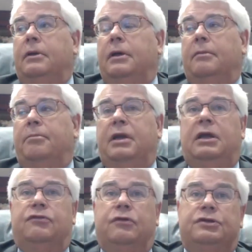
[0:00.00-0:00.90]

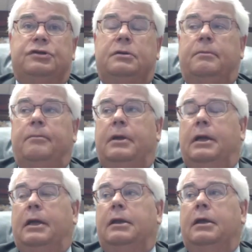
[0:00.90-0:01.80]
pediatrician
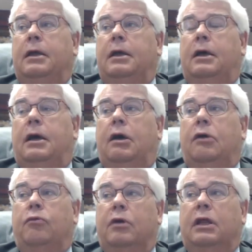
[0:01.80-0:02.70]
and
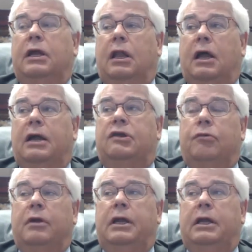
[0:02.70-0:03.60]
really liked to
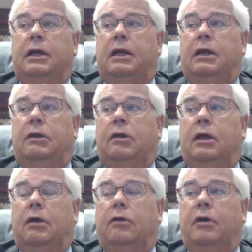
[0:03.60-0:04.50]
read, and
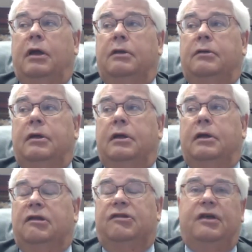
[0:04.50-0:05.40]
read
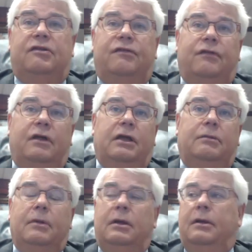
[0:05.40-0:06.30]

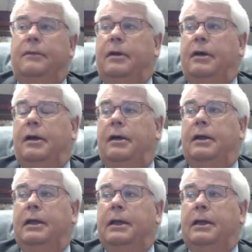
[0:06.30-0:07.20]
extensively
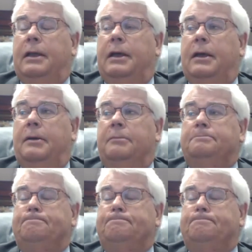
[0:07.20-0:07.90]
in